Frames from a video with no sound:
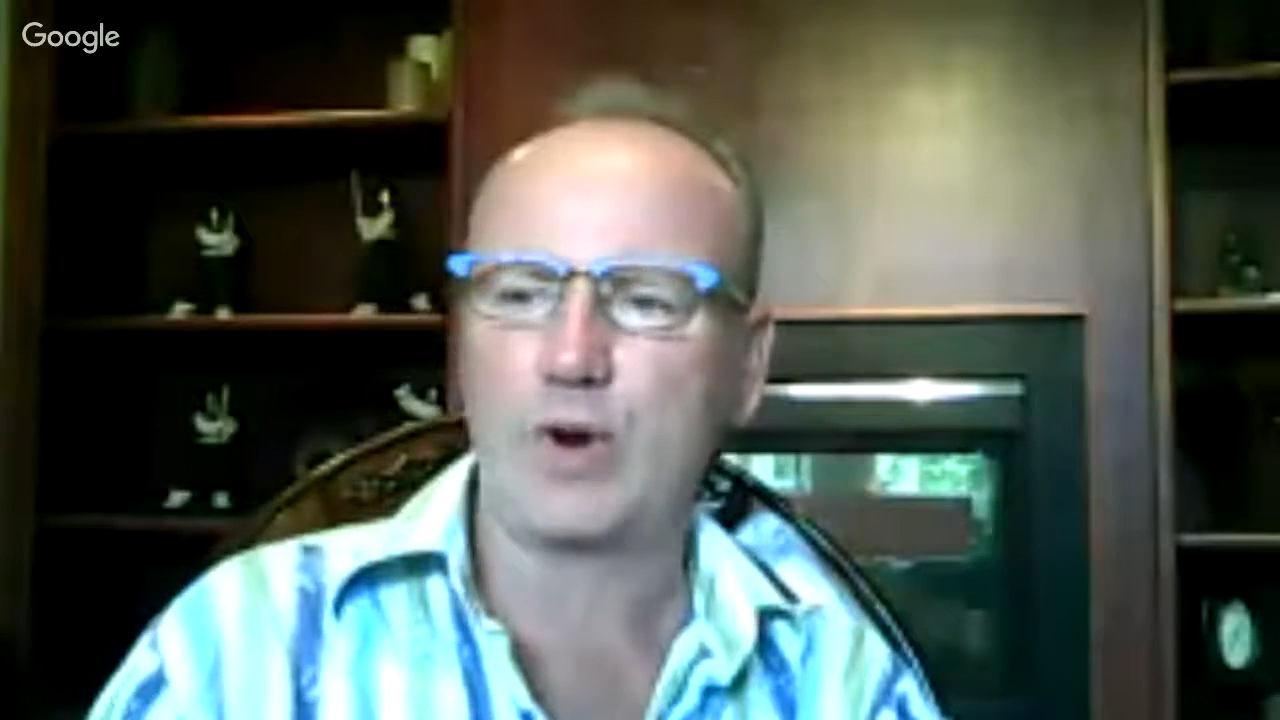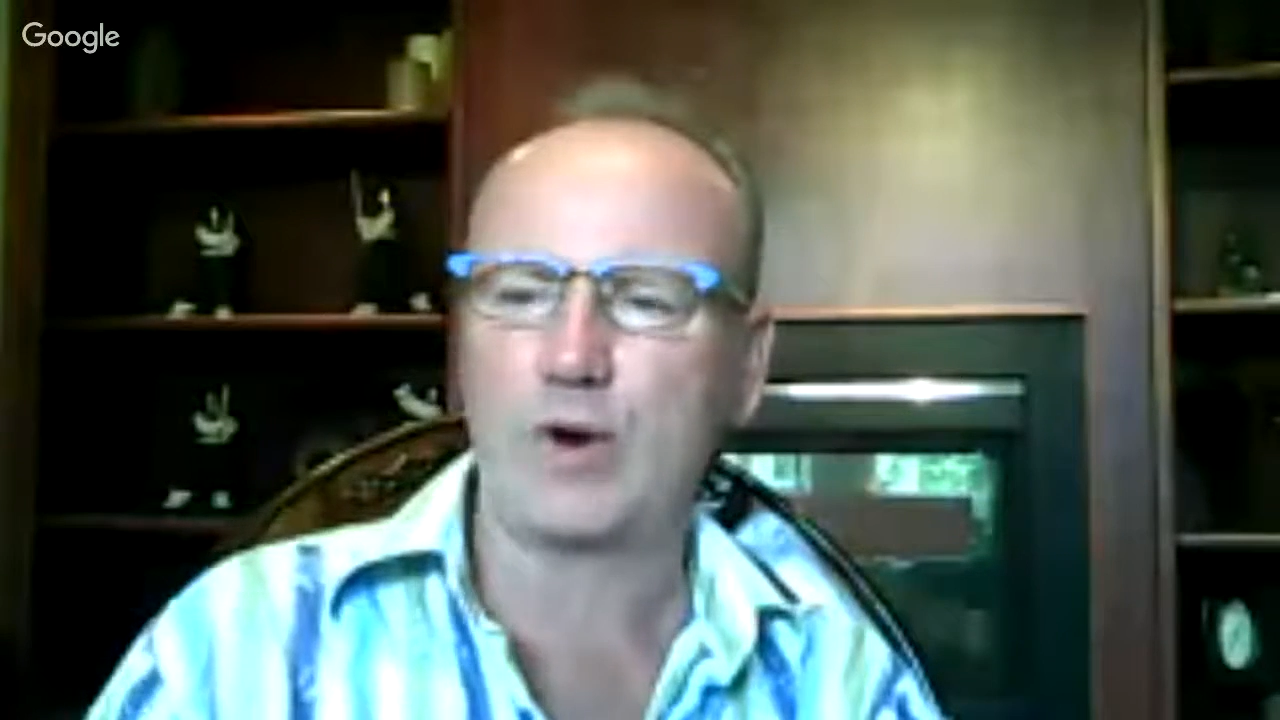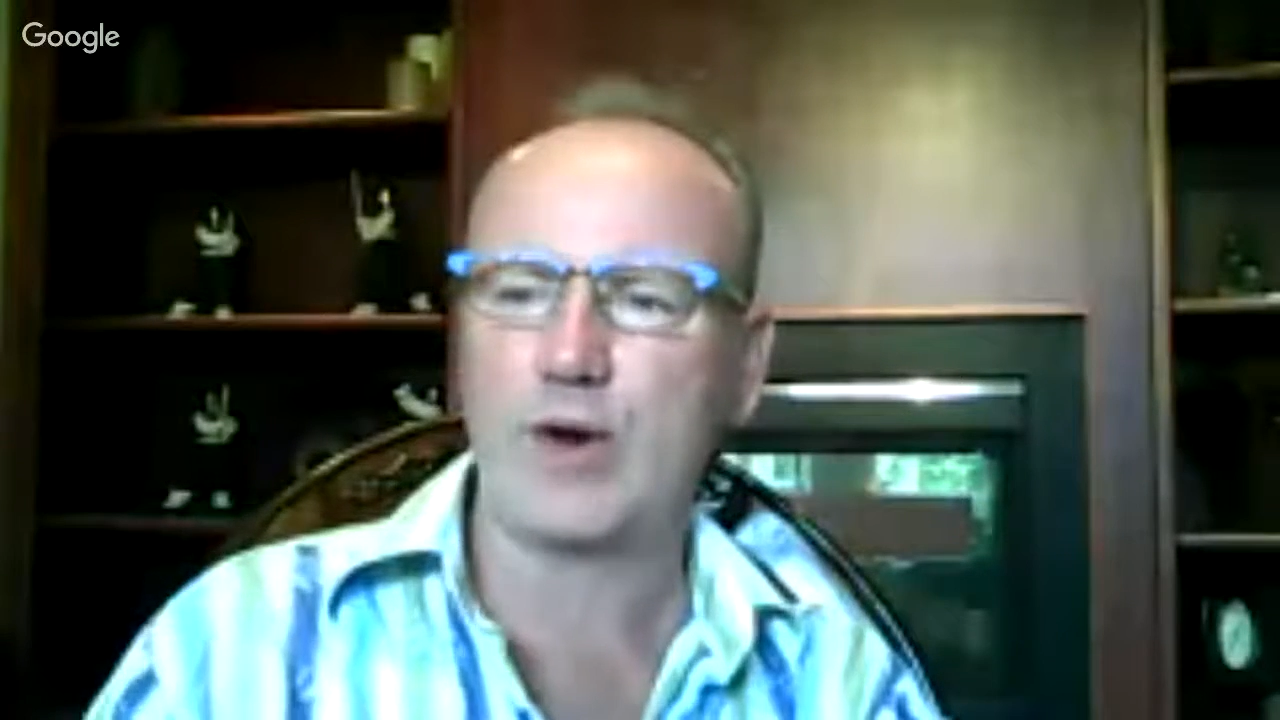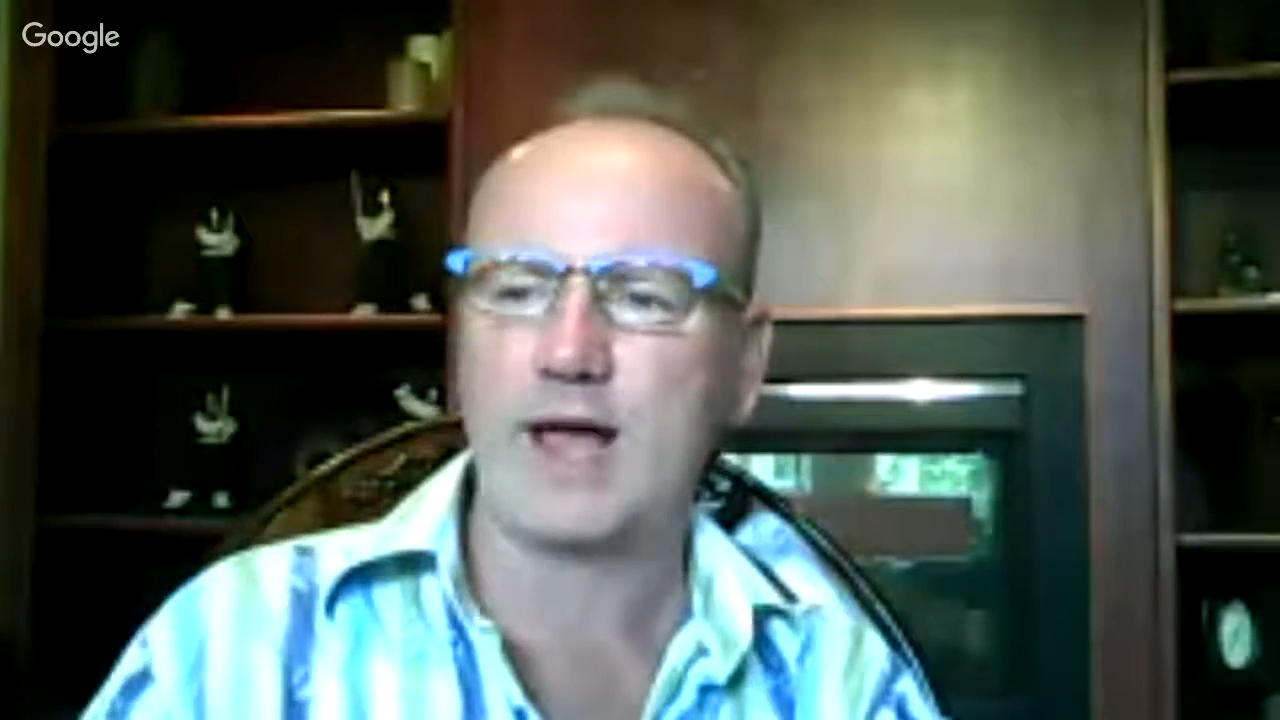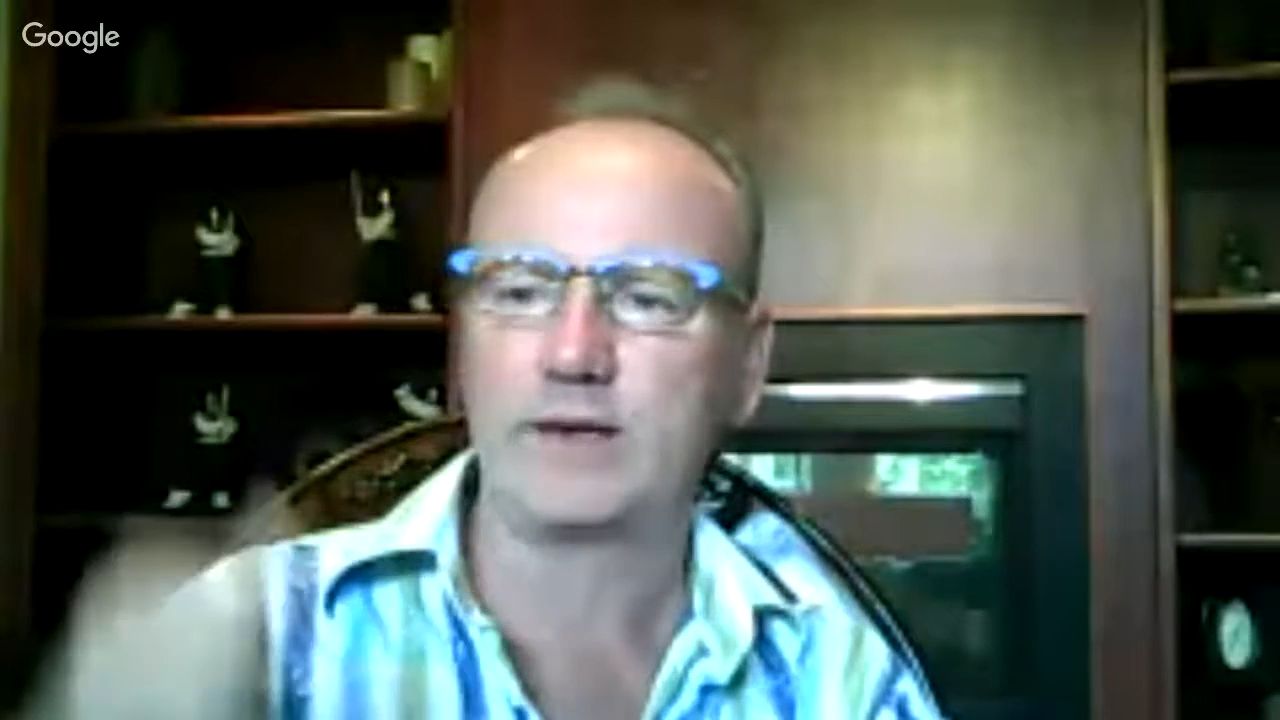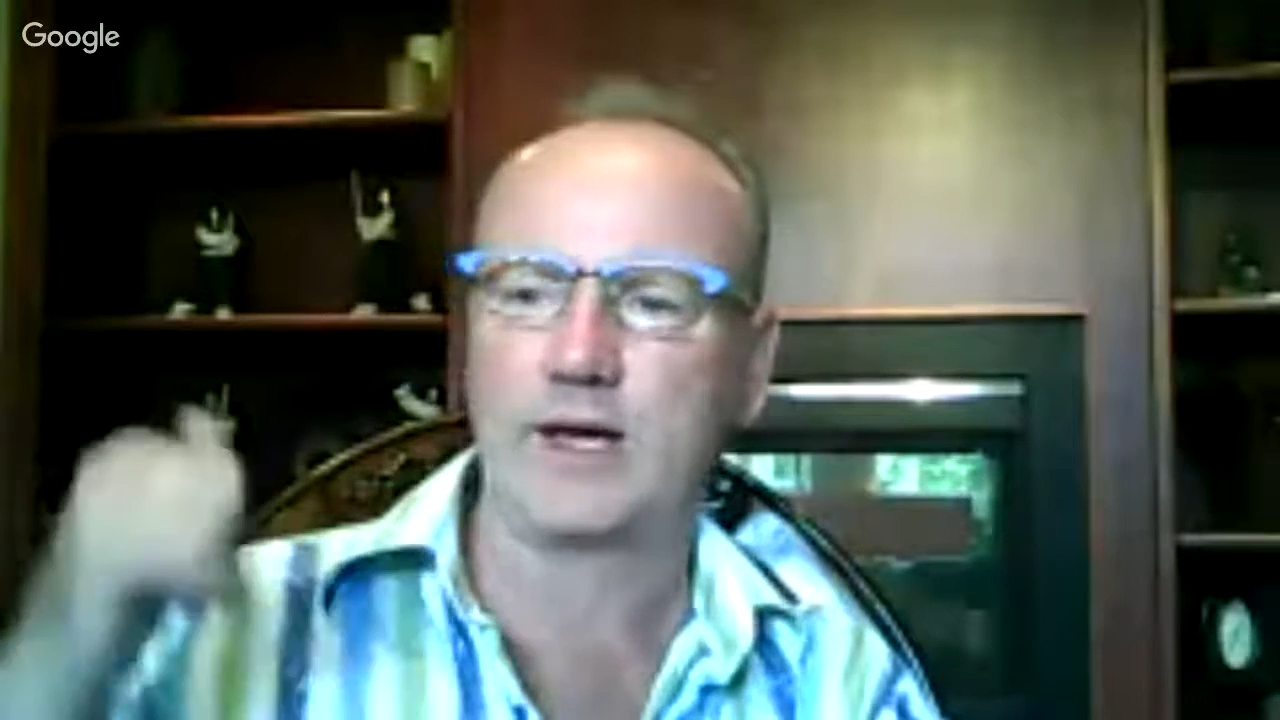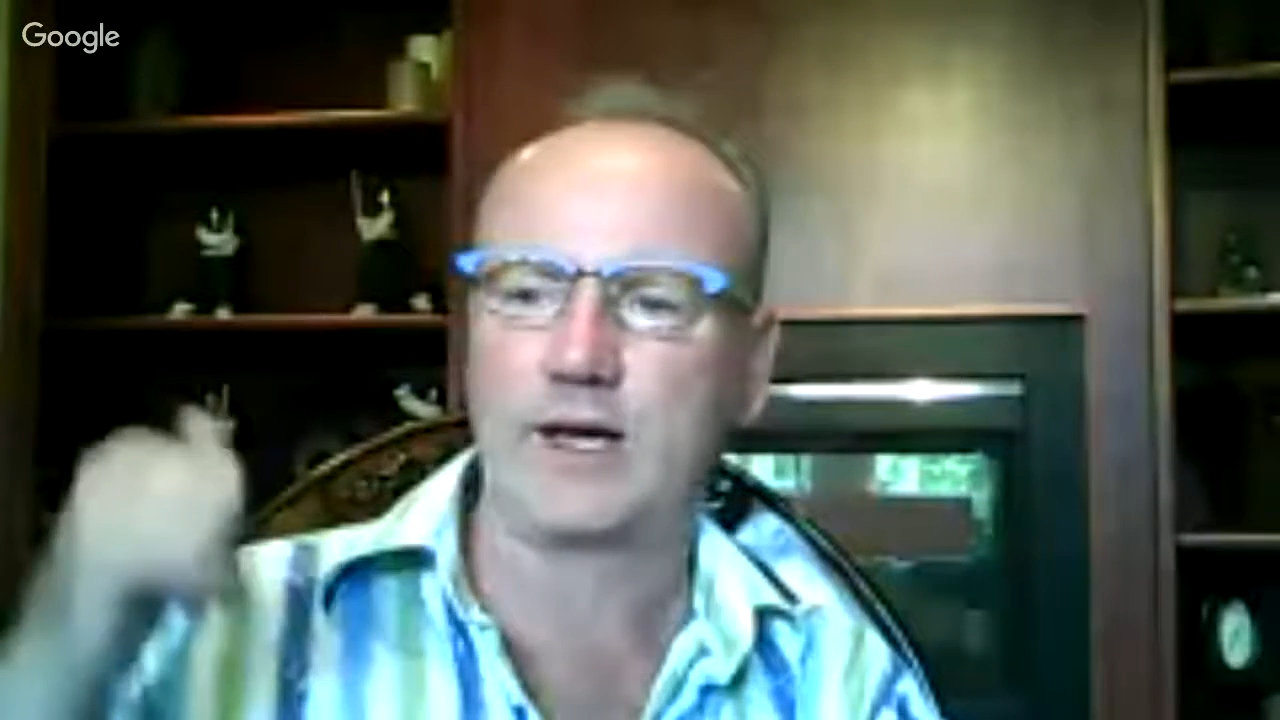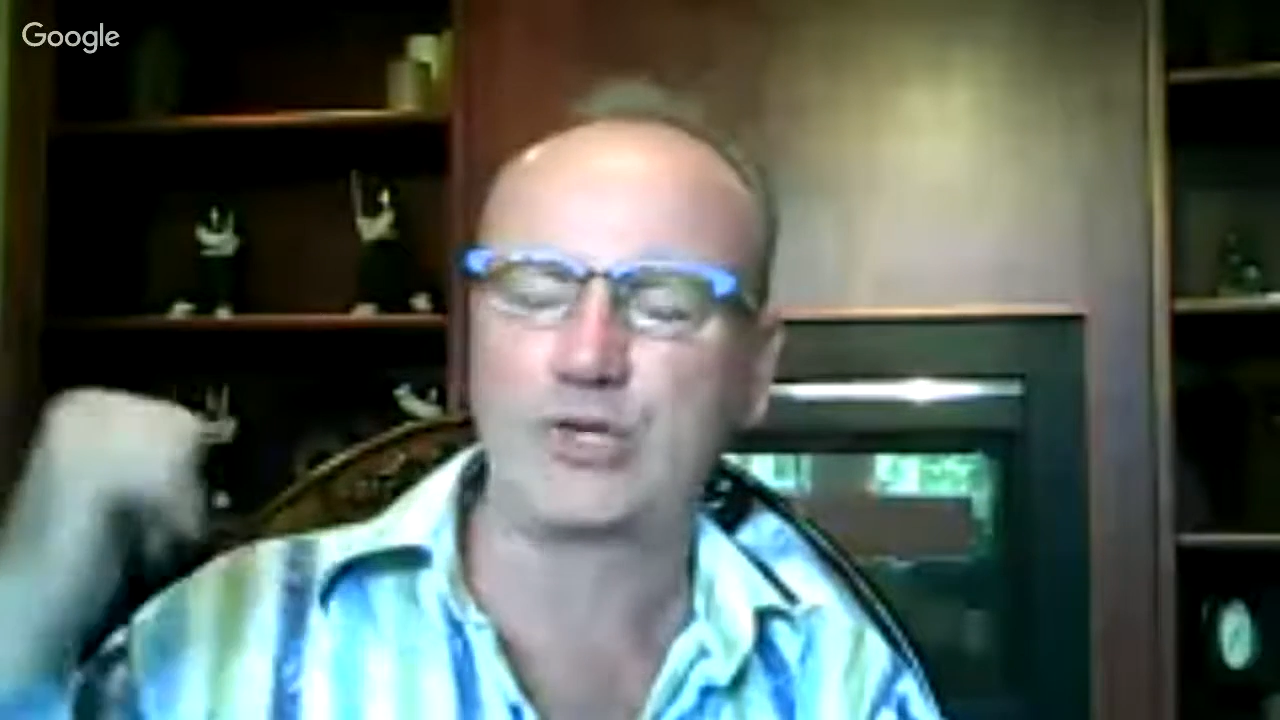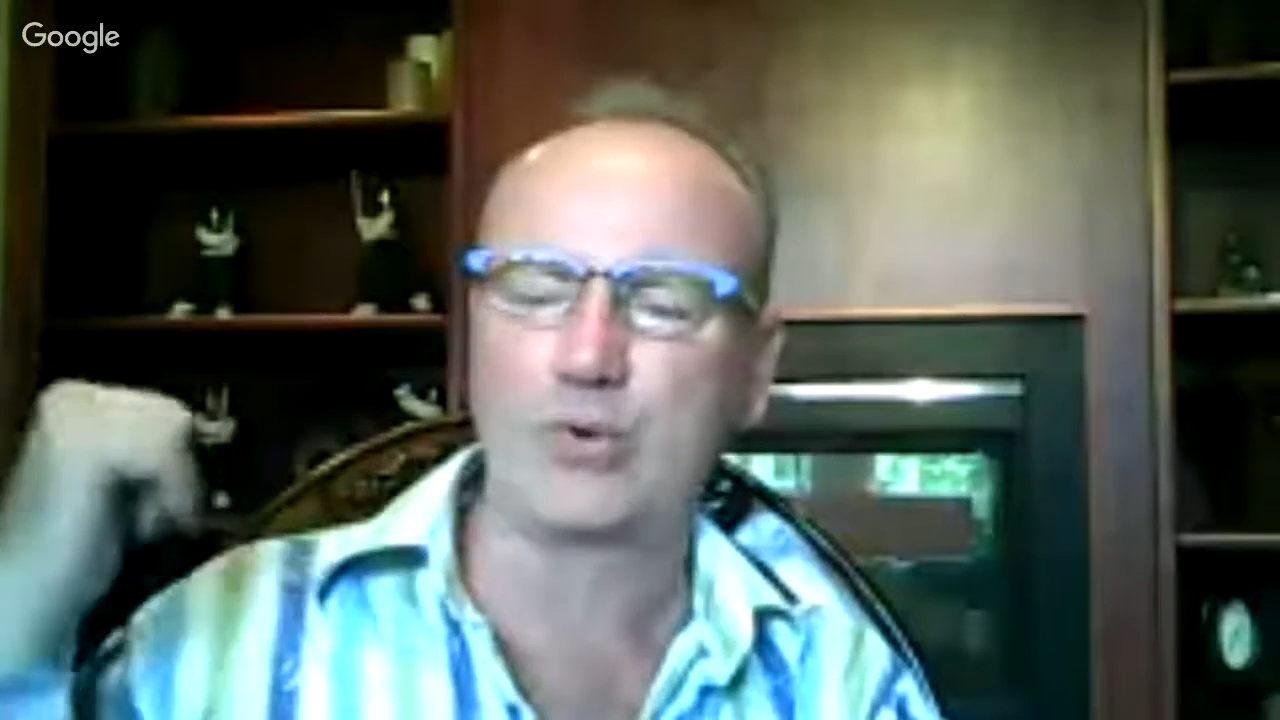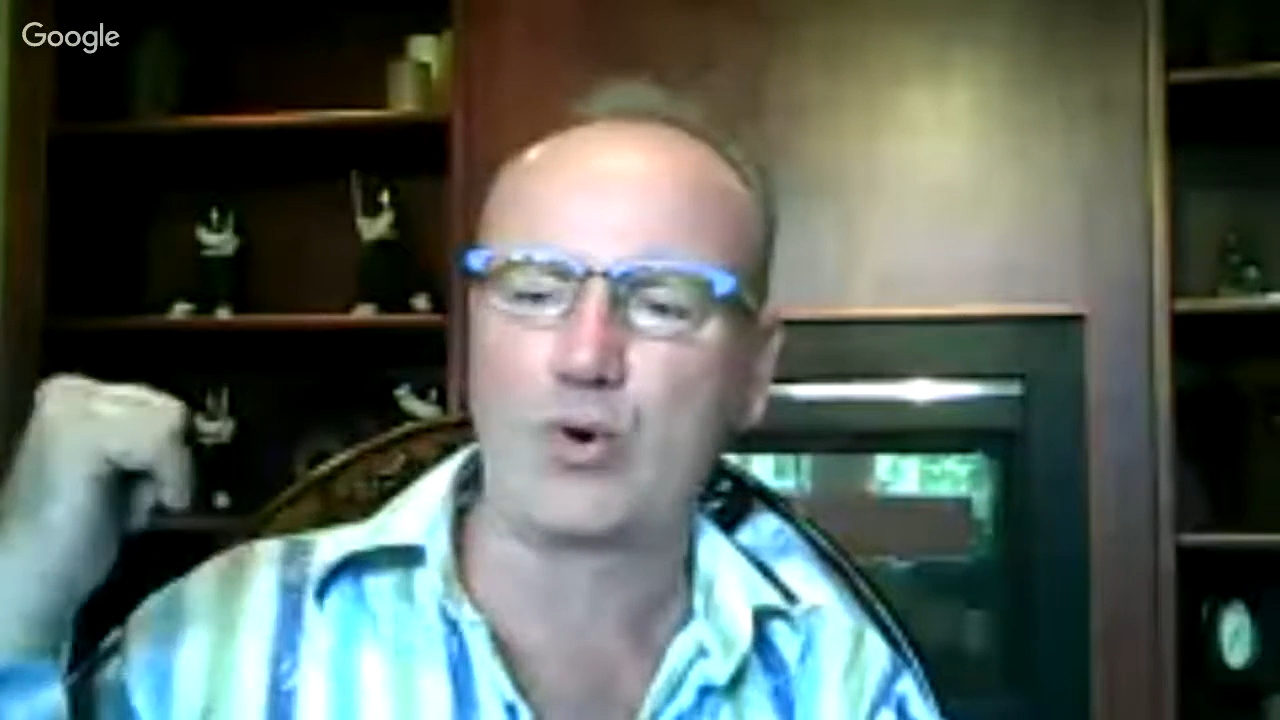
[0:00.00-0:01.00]
we were at
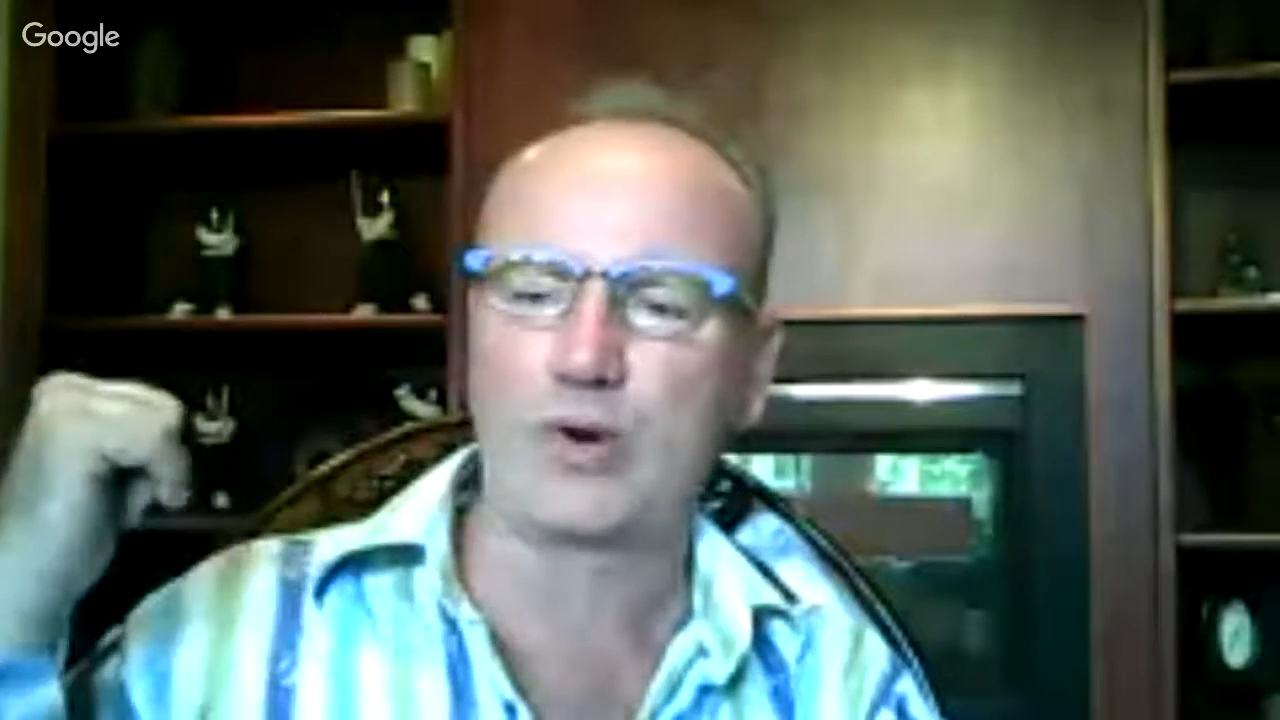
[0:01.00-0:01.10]
two